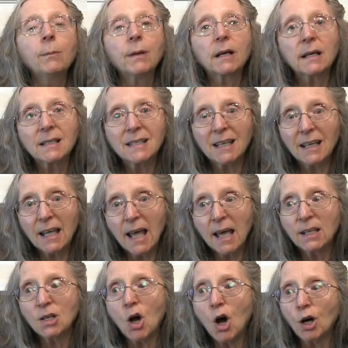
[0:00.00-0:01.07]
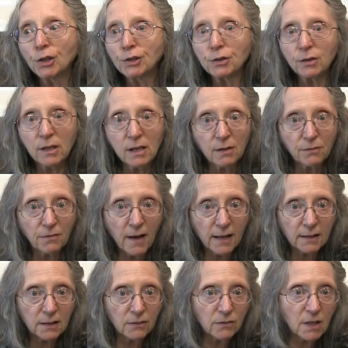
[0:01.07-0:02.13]
because it can alter the
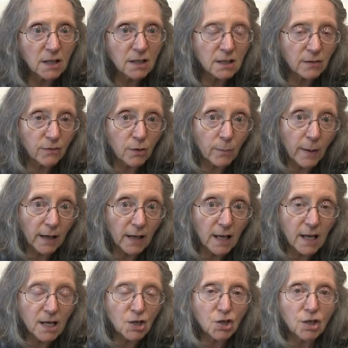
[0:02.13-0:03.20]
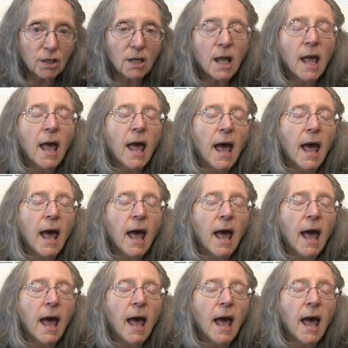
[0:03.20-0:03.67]
effectiveness of your medication,